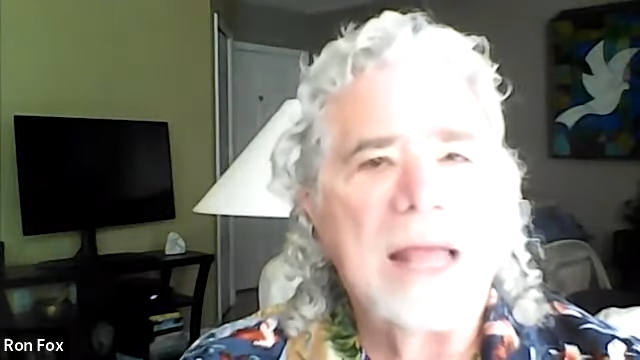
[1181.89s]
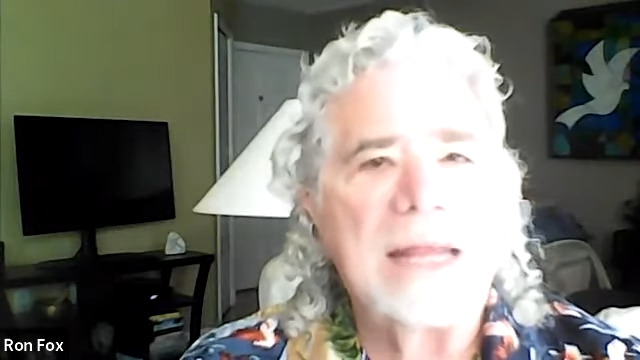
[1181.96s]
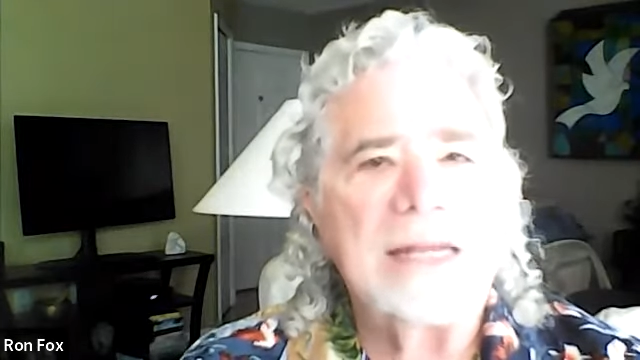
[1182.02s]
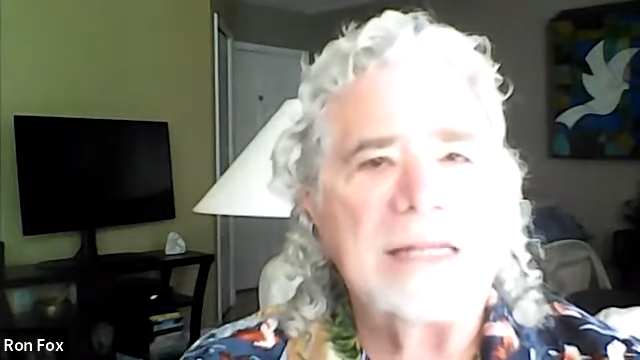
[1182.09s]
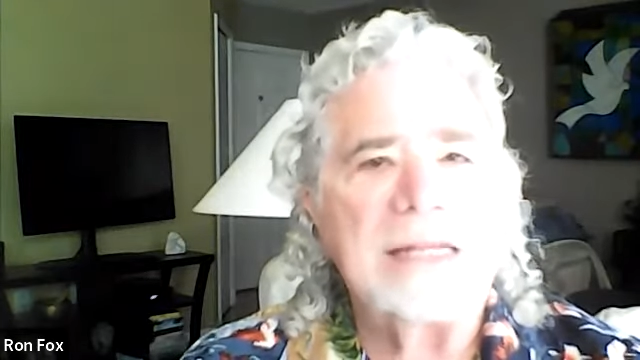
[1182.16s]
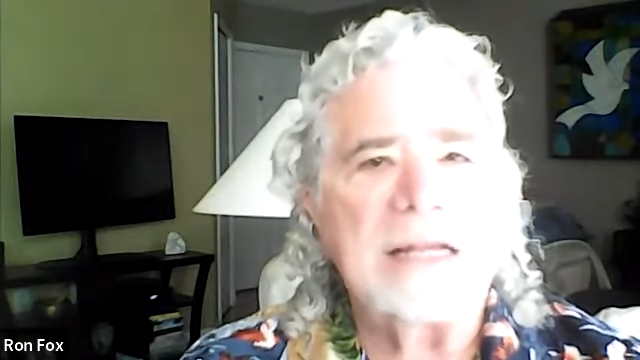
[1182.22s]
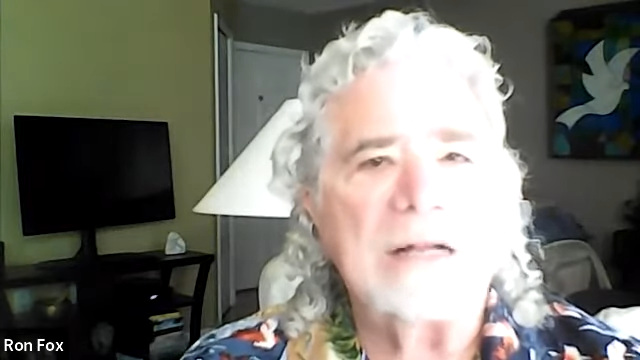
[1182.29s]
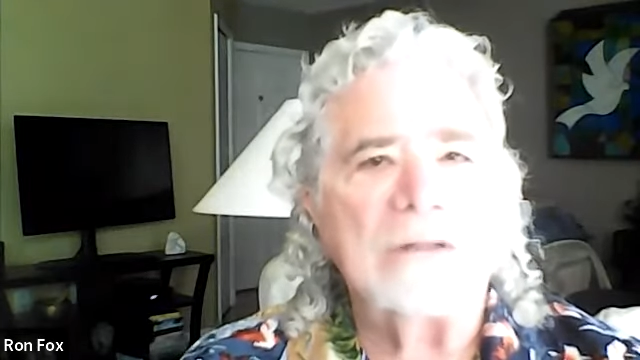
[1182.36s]
And
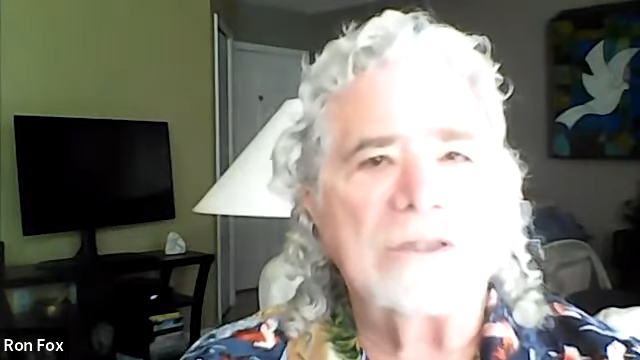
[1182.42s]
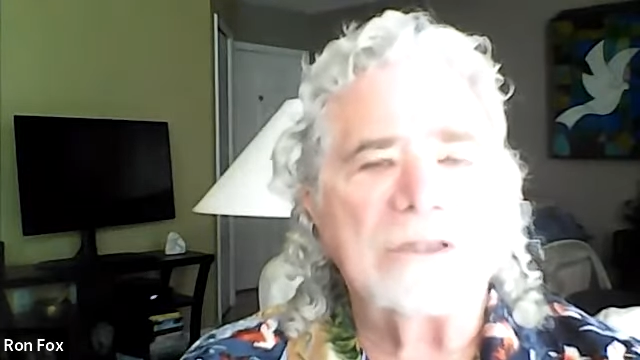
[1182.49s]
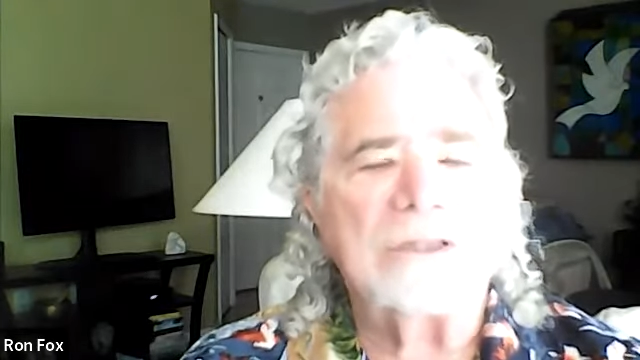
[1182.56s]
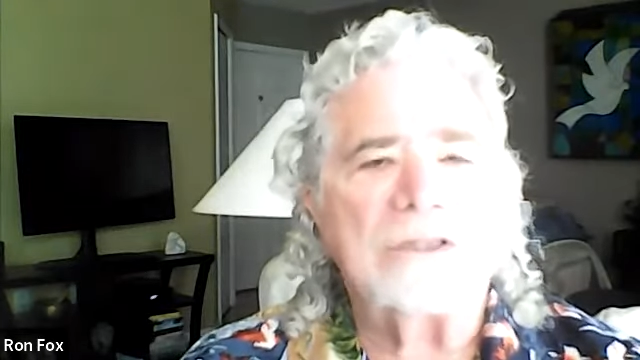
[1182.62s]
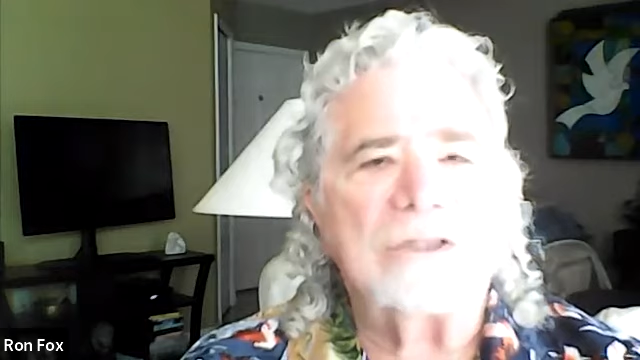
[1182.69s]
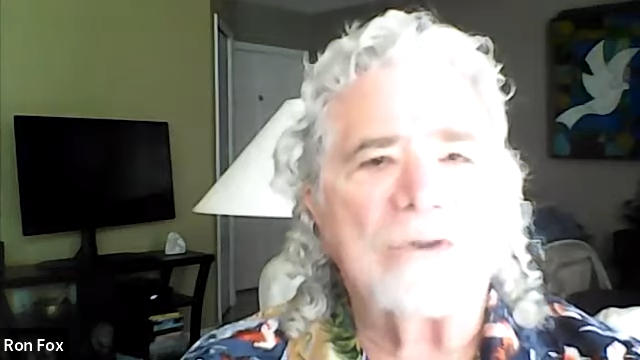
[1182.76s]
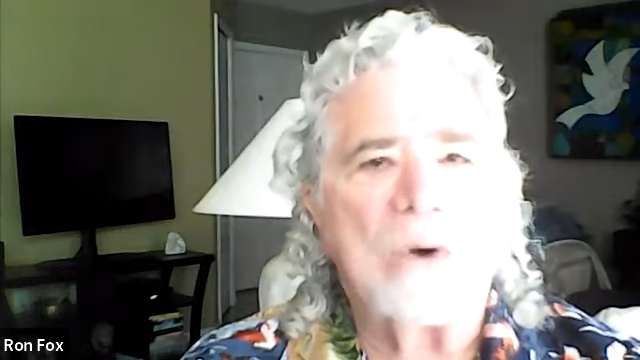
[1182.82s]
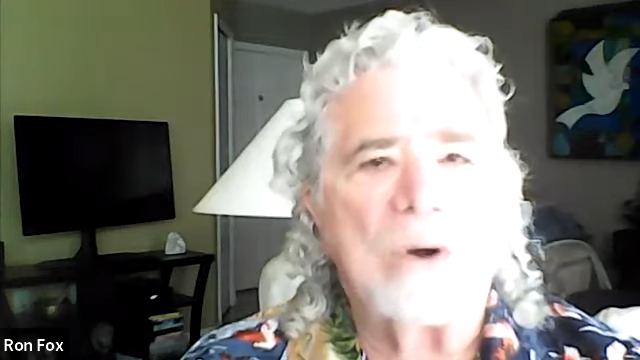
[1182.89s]
he tells a
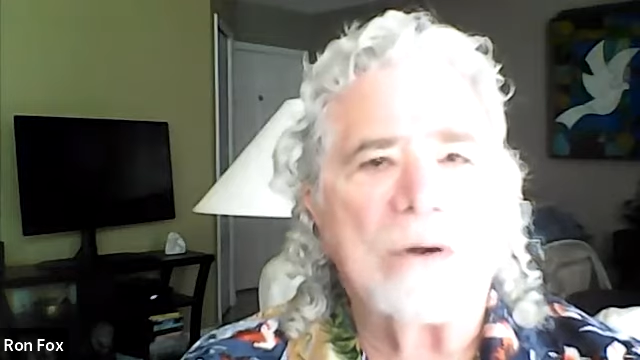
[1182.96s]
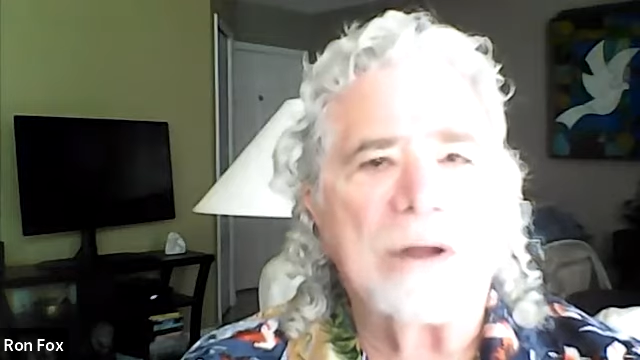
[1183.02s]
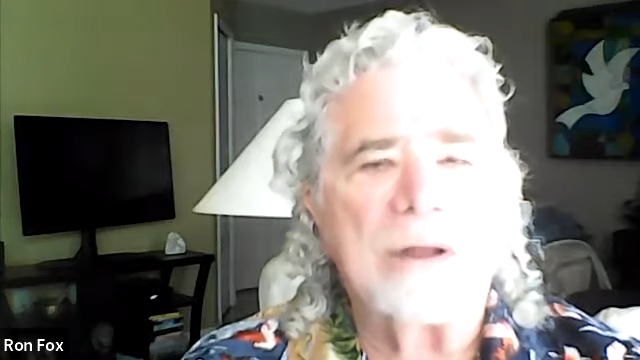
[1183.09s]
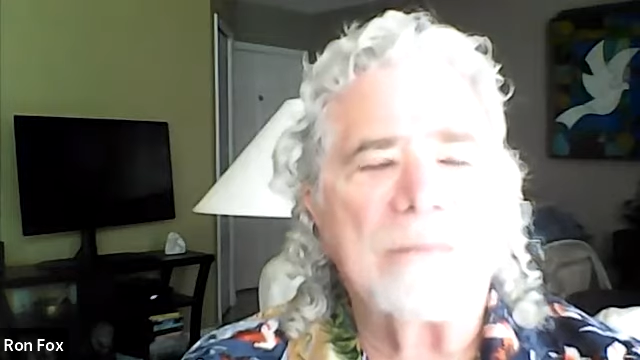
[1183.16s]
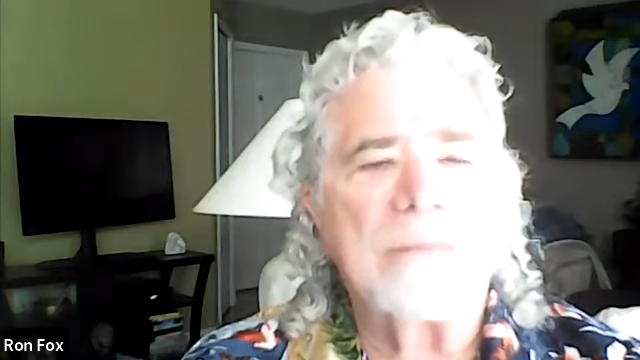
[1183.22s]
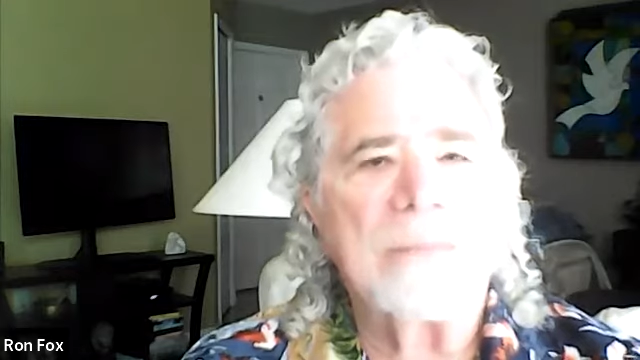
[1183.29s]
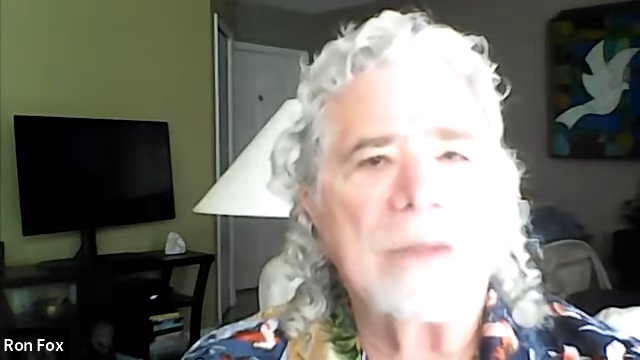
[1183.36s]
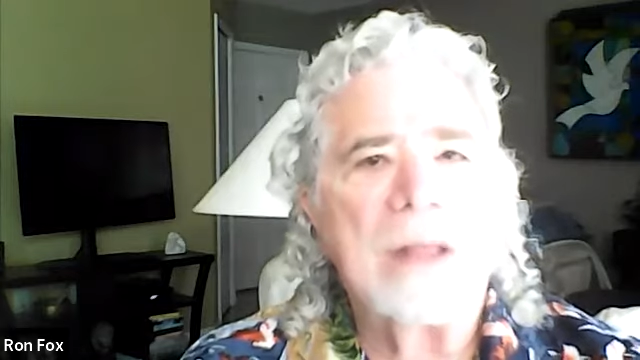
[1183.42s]

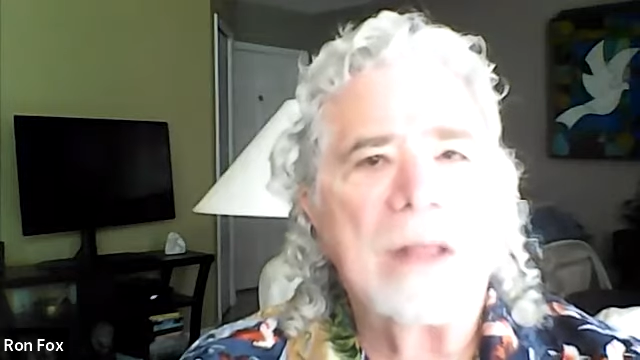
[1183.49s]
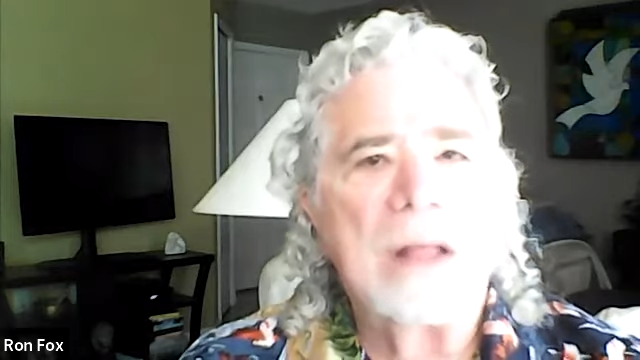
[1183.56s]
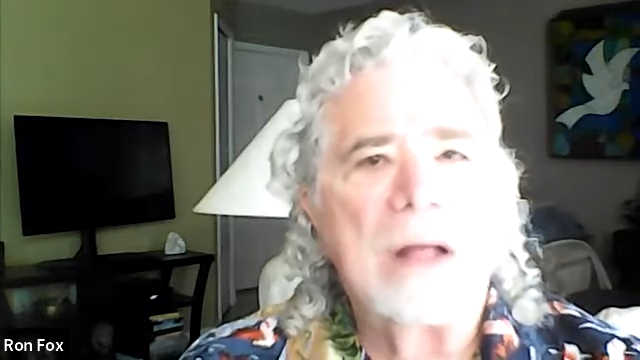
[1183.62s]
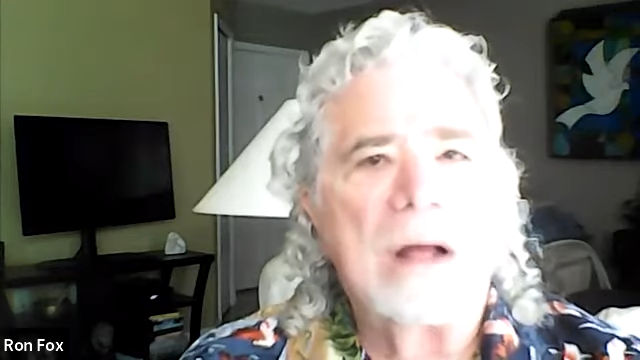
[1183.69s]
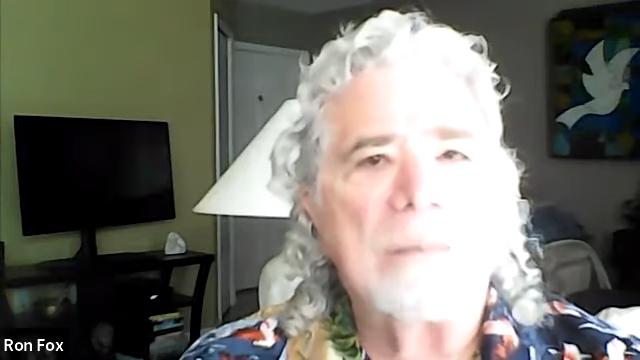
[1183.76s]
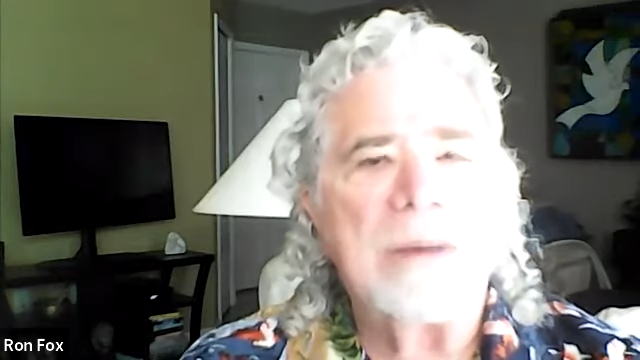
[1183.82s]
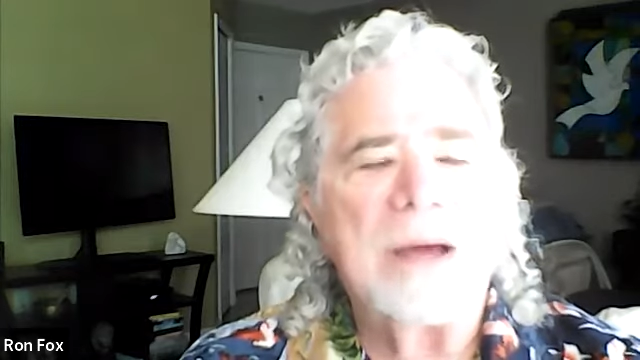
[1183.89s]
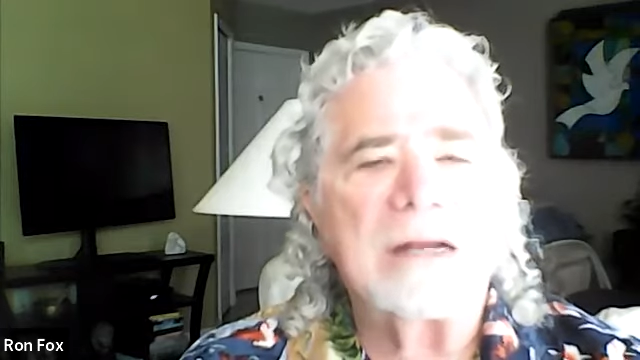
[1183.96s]
story
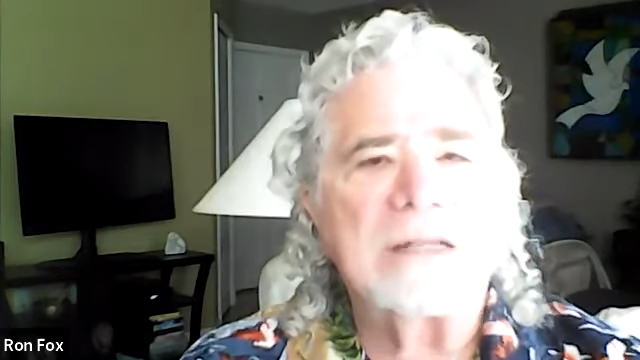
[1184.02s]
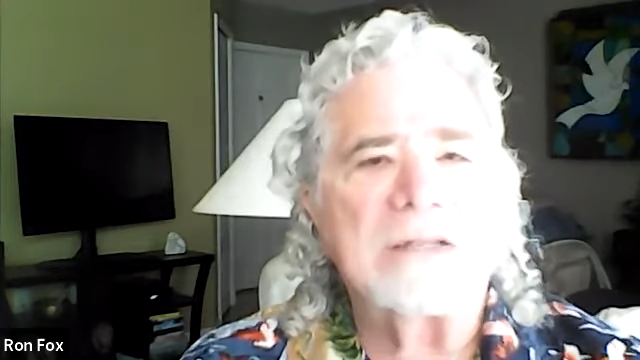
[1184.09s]
about